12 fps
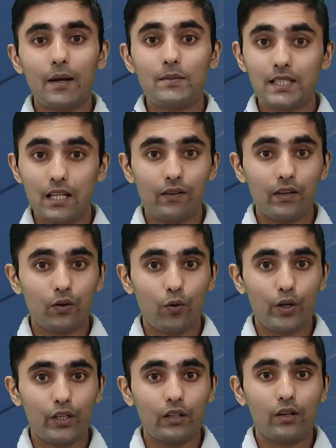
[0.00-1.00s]
10 gram
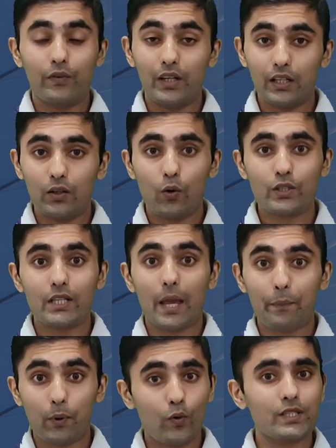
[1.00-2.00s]
silver coin will
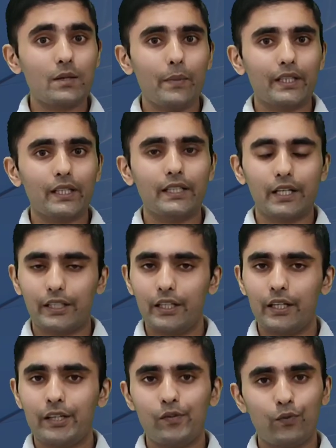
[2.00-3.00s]
cost approximately
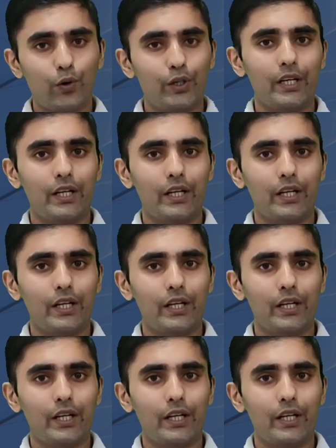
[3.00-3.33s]
1300